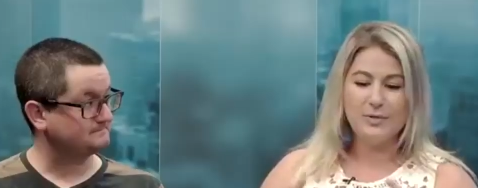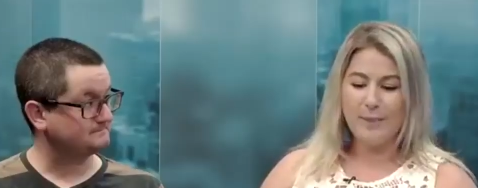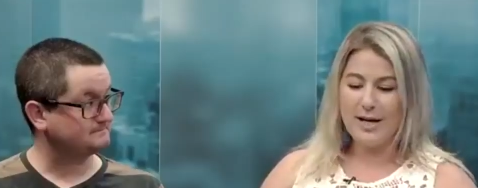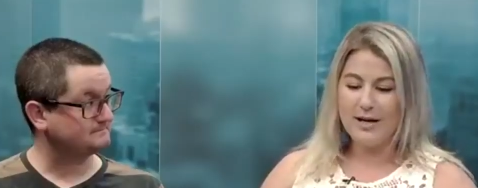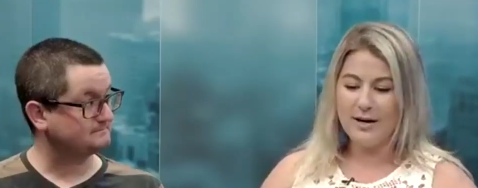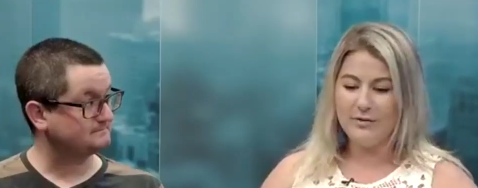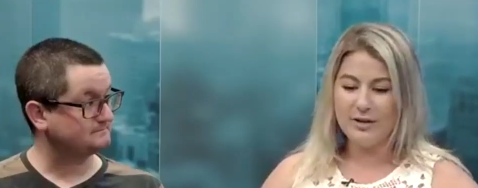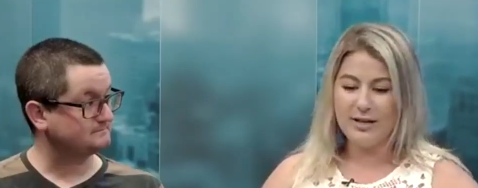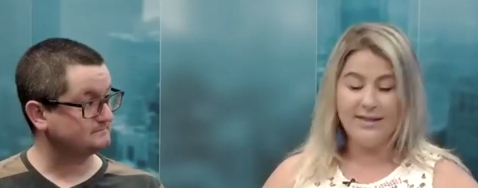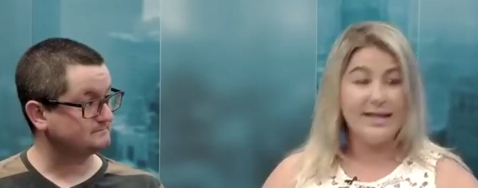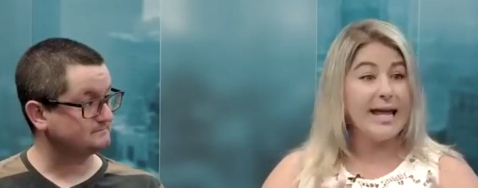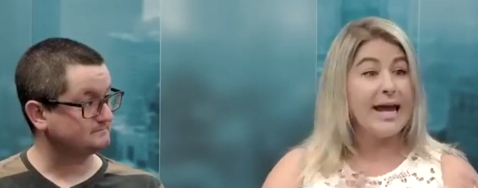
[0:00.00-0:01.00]
Speaker 1: might cover,
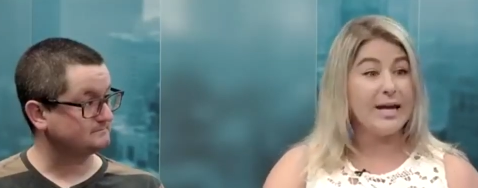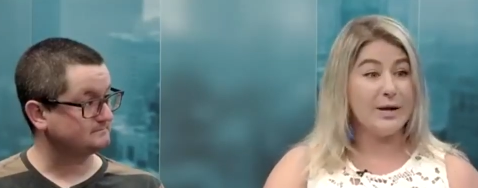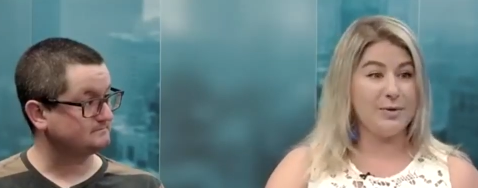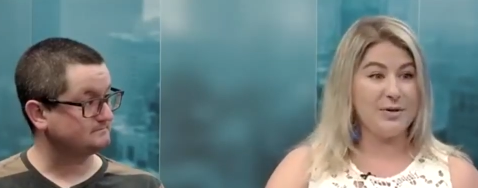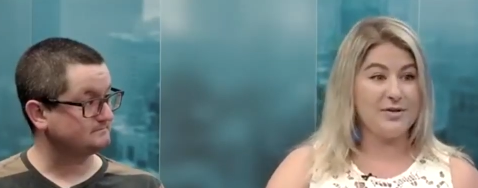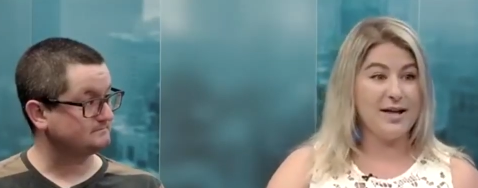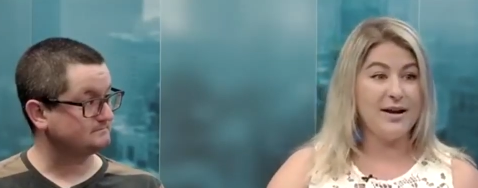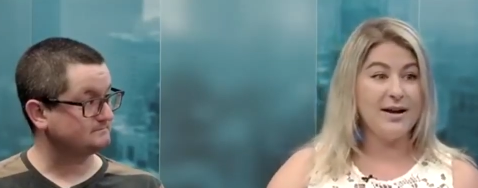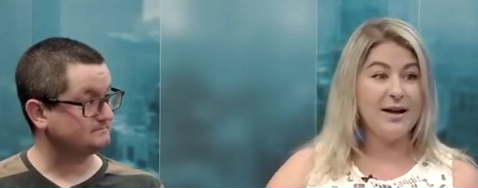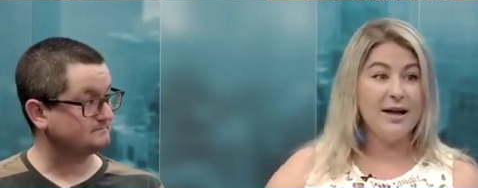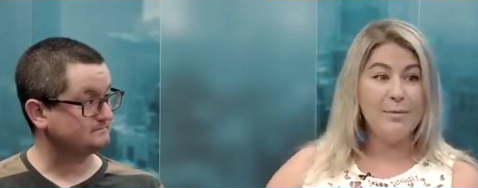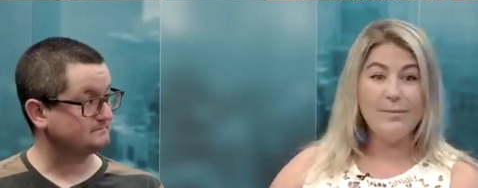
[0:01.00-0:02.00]
let's say, 80%,
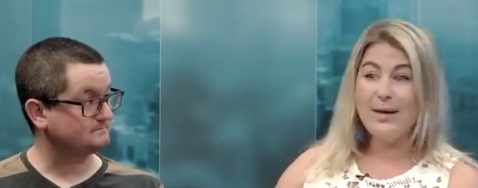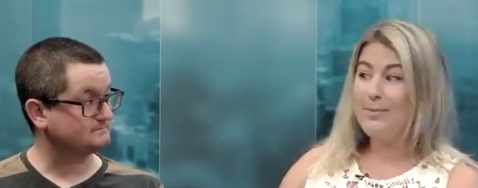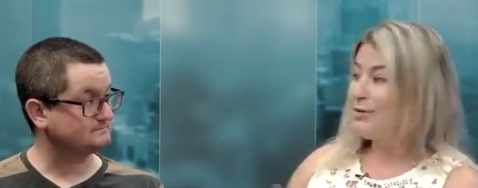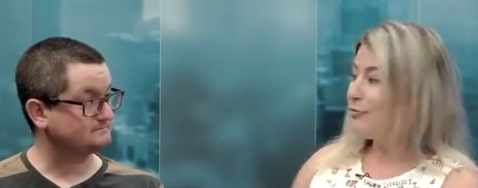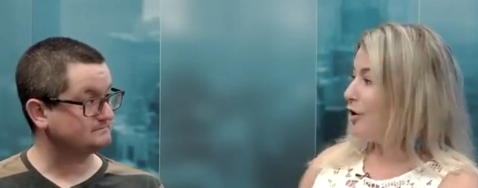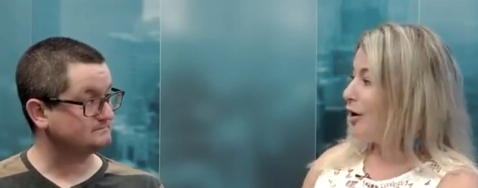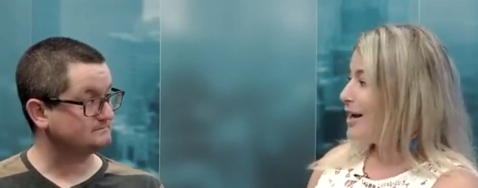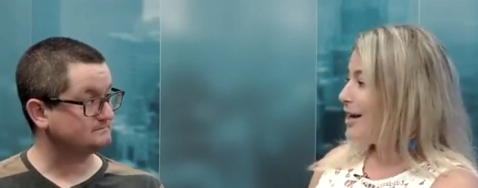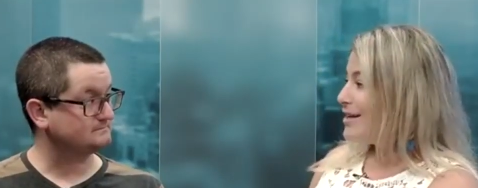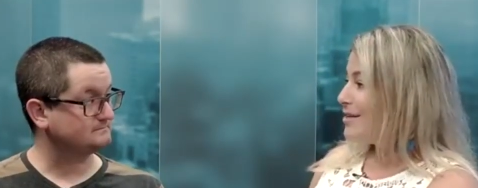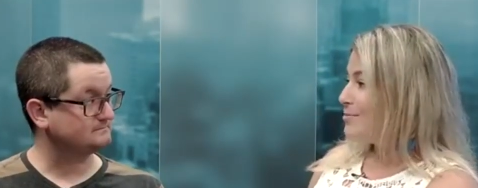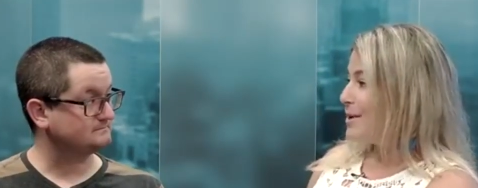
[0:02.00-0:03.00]
maybe
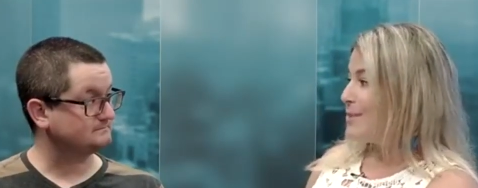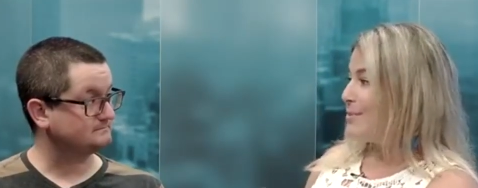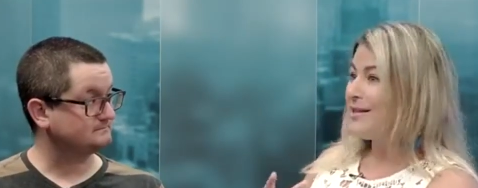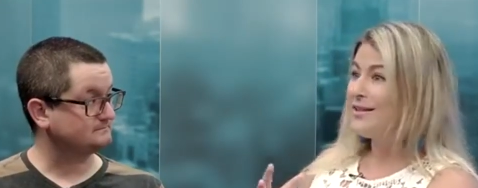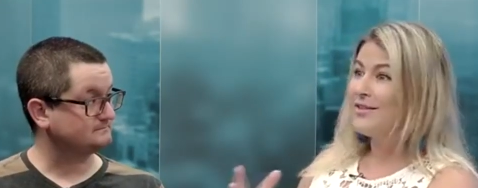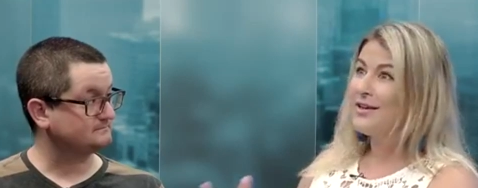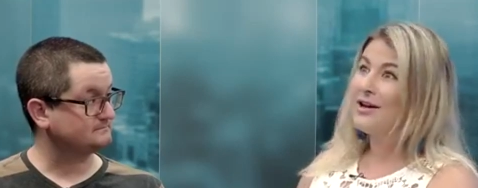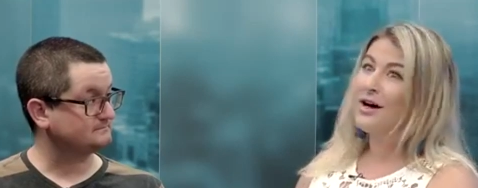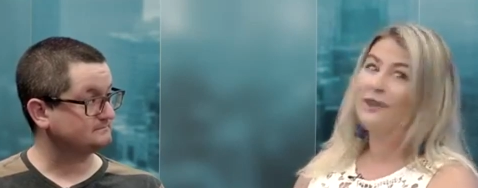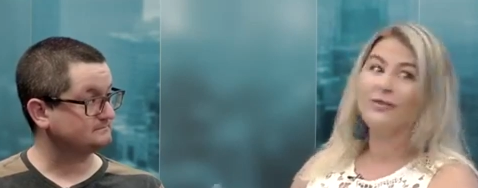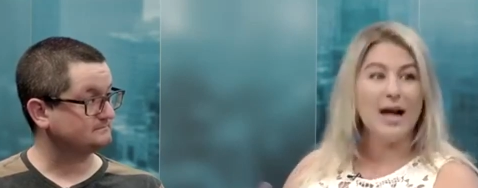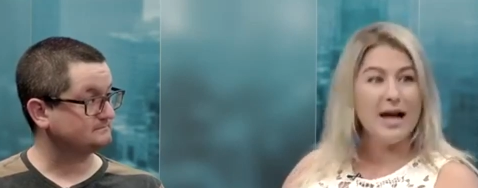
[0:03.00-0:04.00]
Ryan's, maybe it doesn't
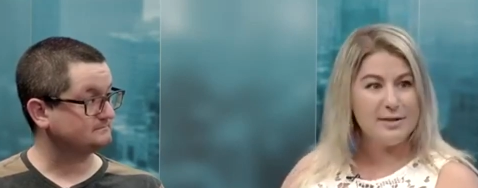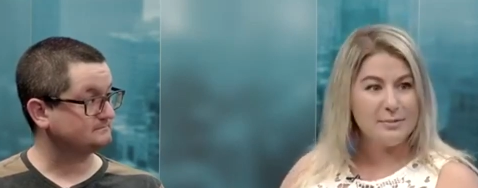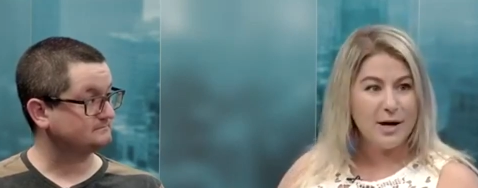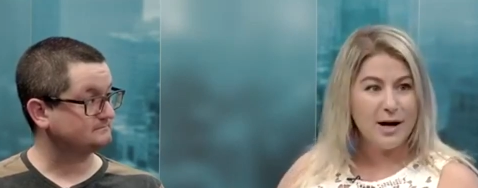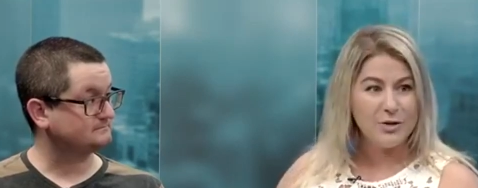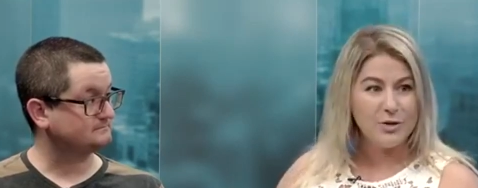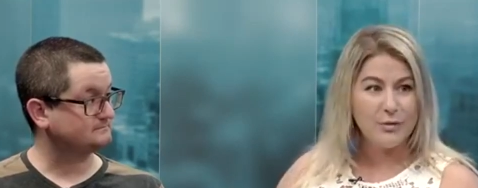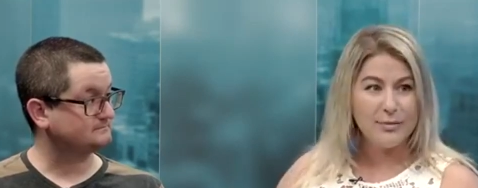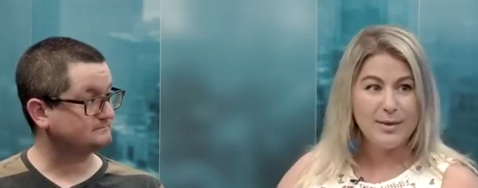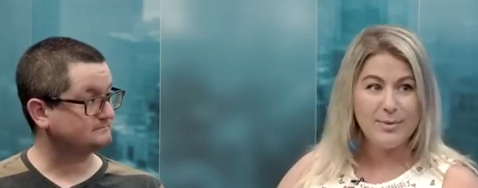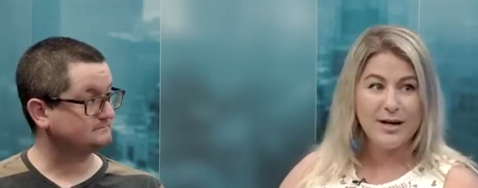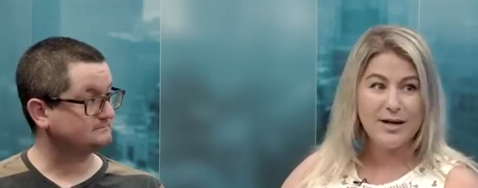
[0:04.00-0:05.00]
cover as much, or
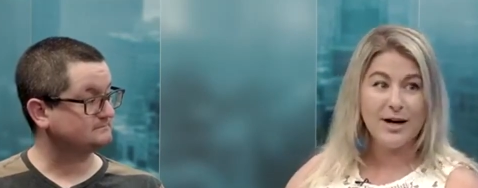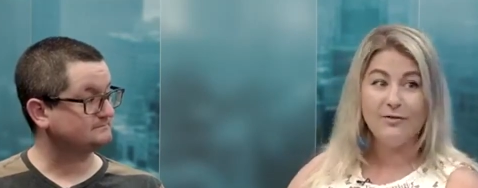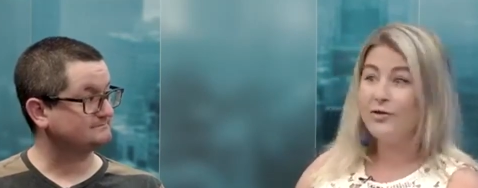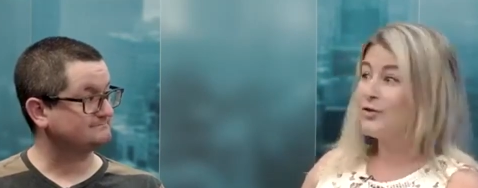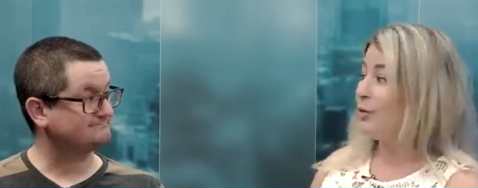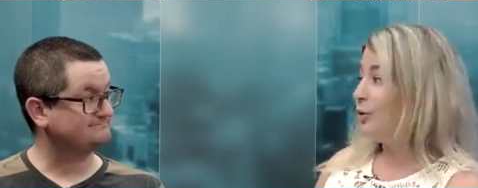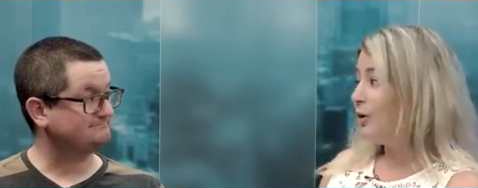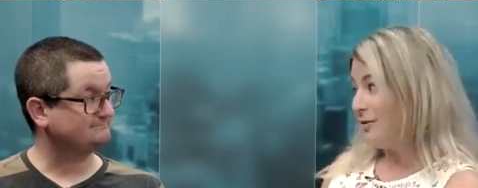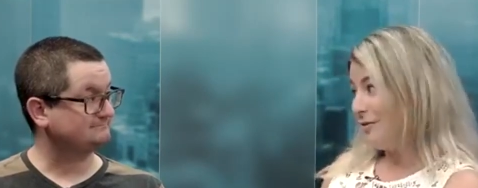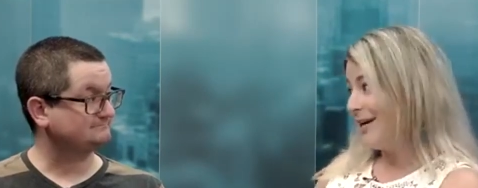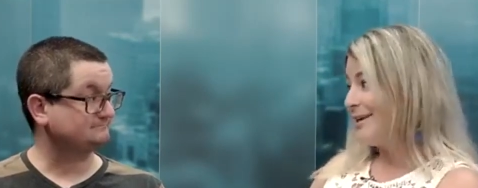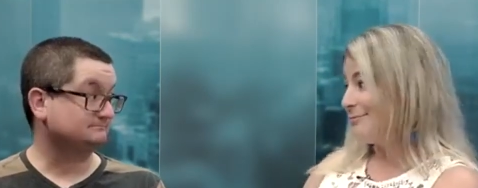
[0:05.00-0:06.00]
maybe it covers all
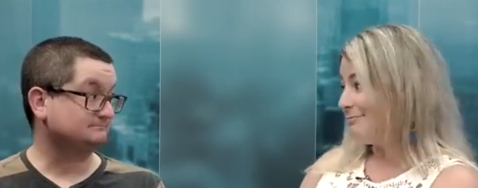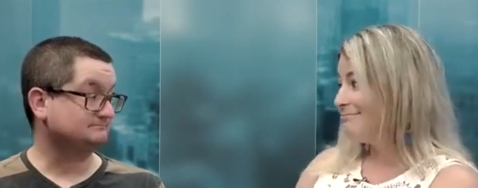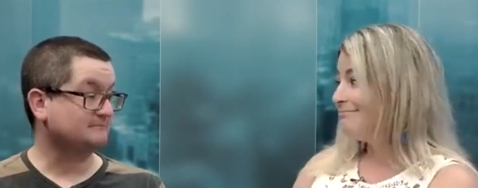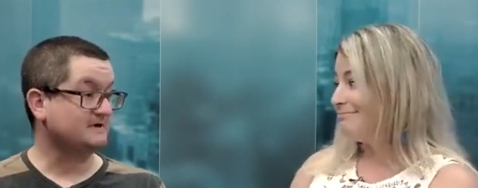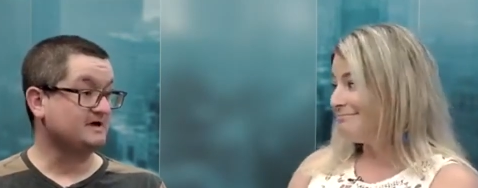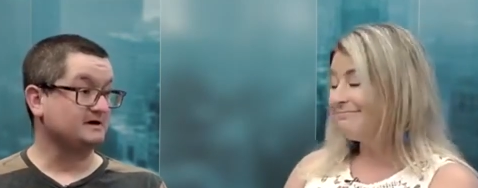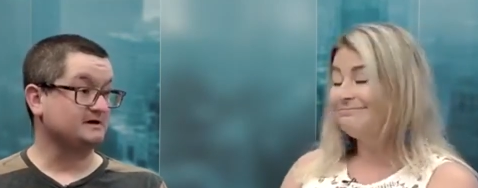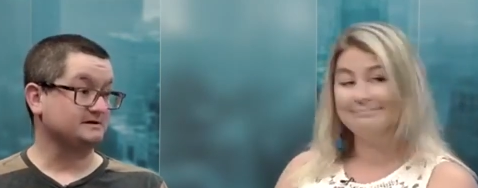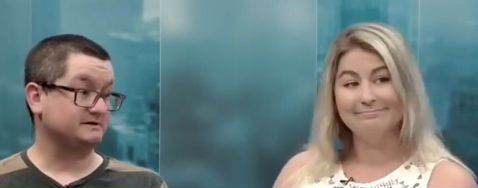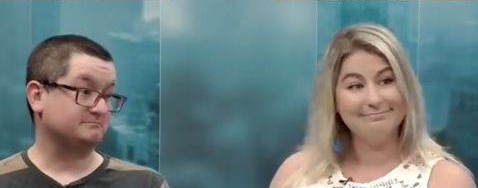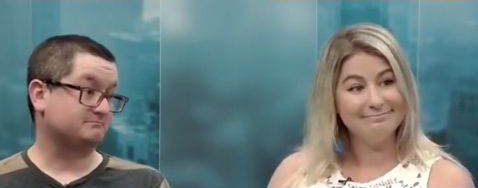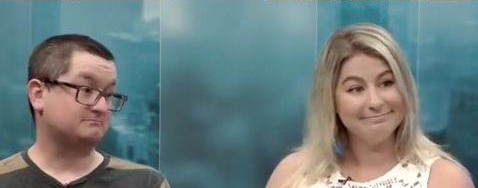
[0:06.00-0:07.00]
of it.
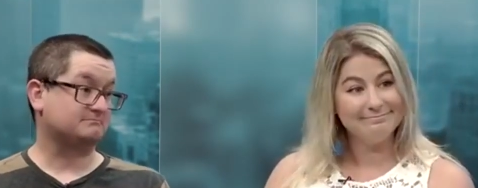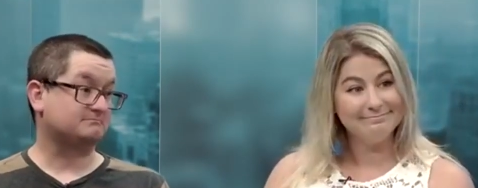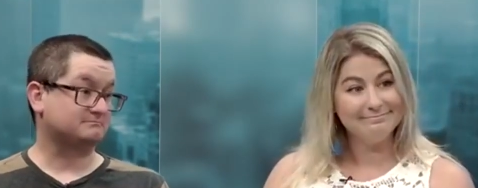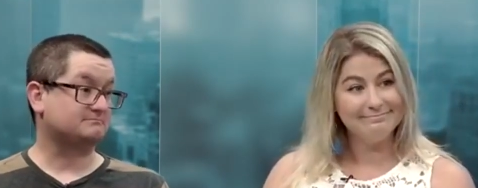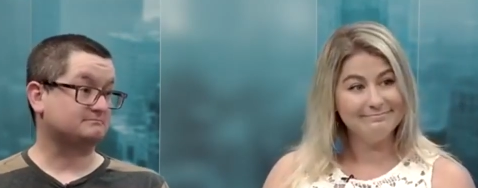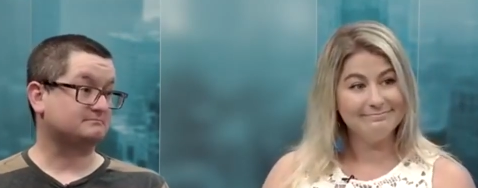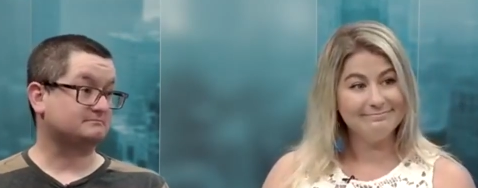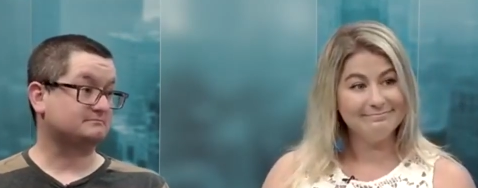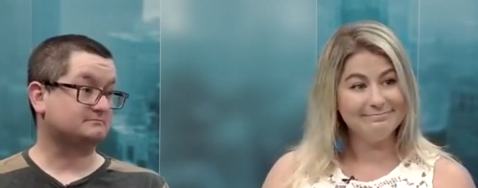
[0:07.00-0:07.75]
Speaker 2: Well, and what if there's a,